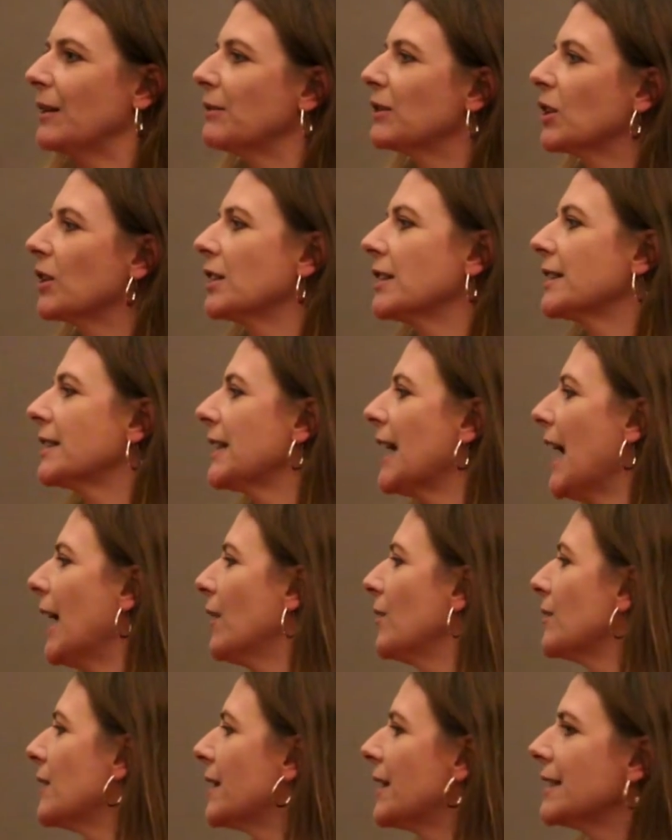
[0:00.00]
It was going to
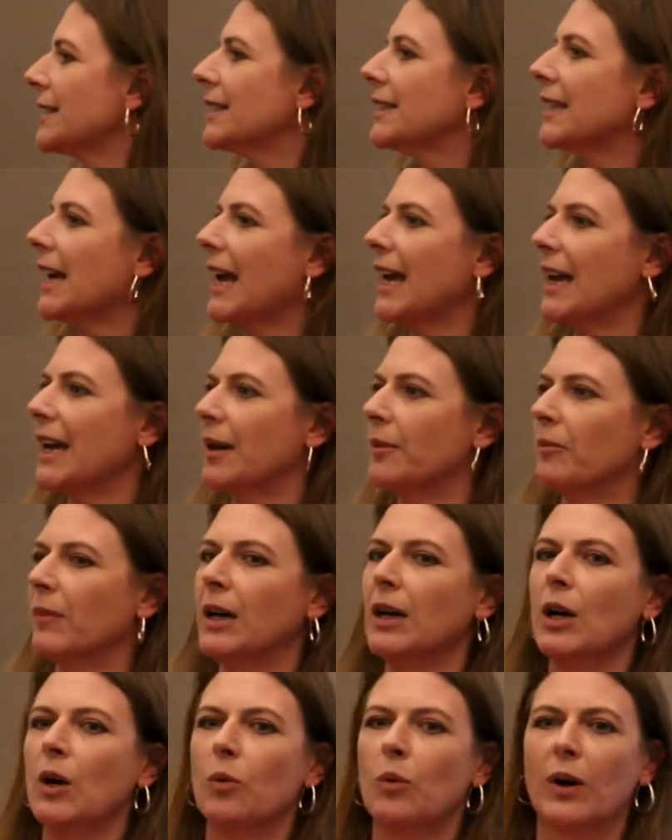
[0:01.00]
sound the same
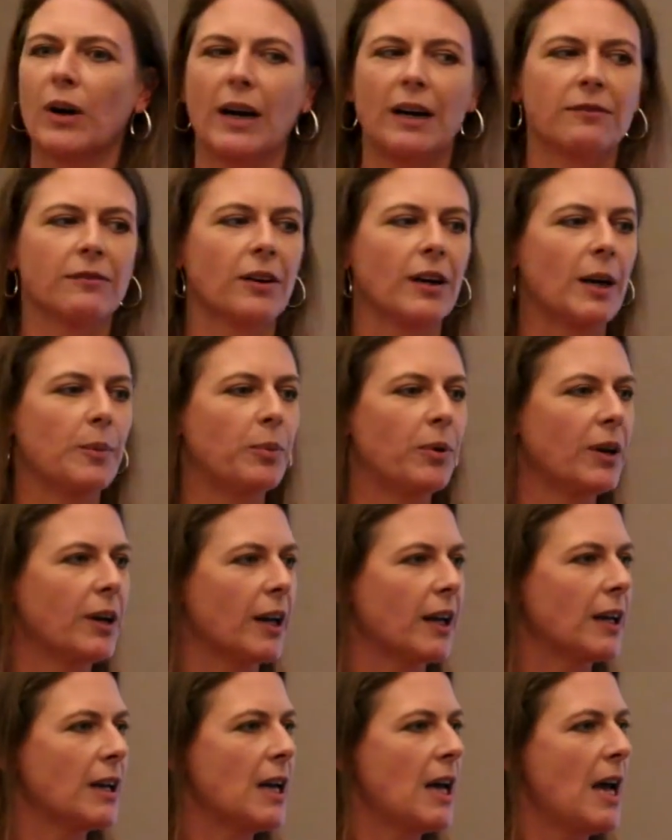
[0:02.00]
wherever I put
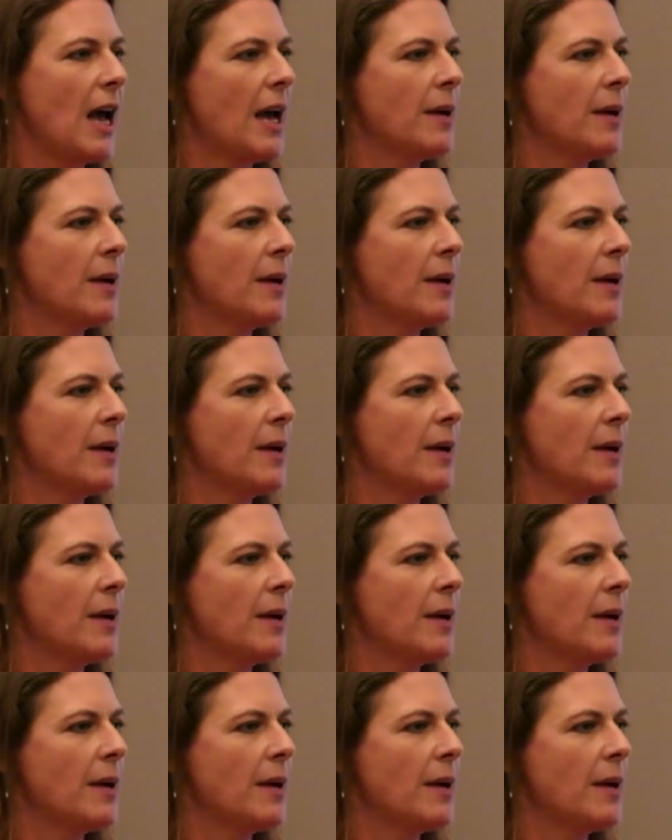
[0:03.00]
it.